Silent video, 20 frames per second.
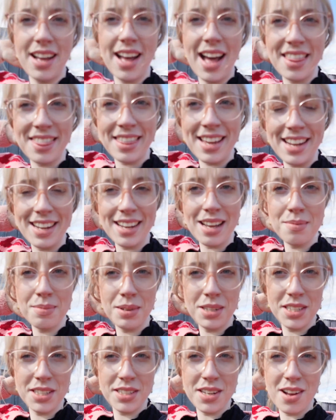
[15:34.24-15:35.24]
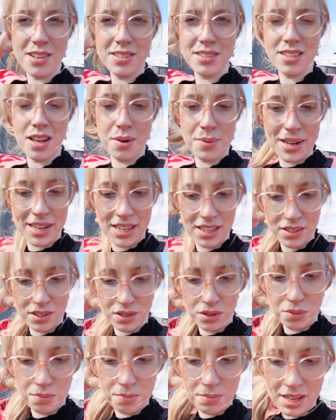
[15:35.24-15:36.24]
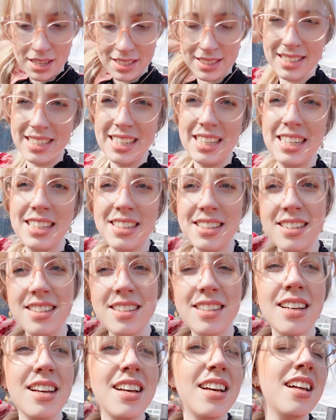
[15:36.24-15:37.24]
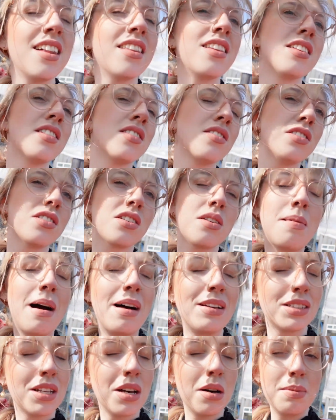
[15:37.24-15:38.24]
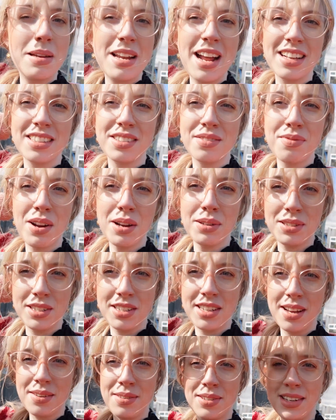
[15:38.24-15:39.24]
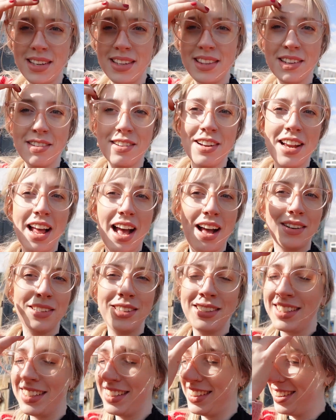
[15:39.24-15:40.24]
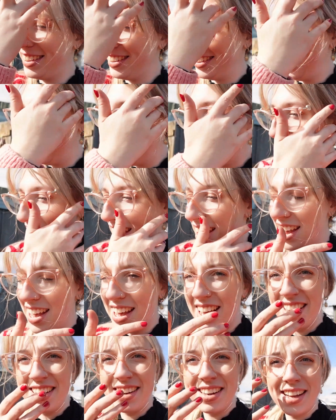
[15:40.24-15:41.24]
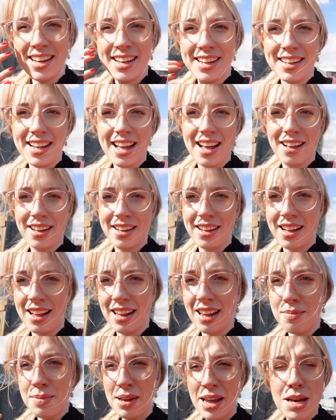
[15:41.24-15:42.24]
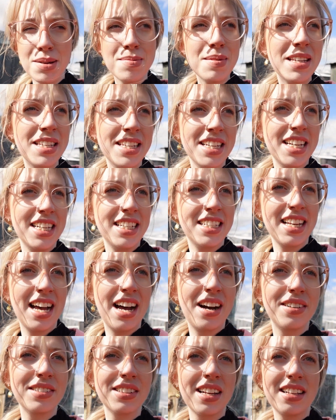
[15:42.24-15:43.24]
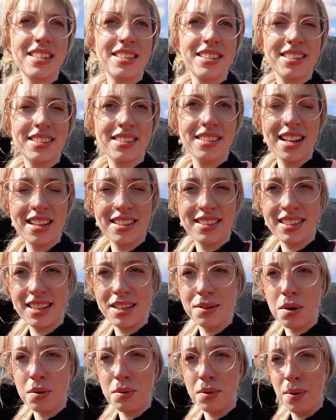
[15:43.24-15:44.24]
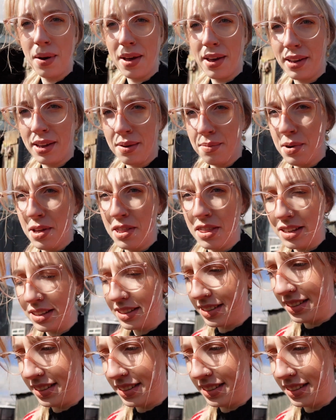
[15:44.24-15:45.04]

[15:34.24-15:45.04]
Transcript: I think I'm going to start sowing some seeds. The sun's come out, so it'll be nice and roasty toasty in the greenhouse. And yeah, let me get my seeds out and let's see what we're working with.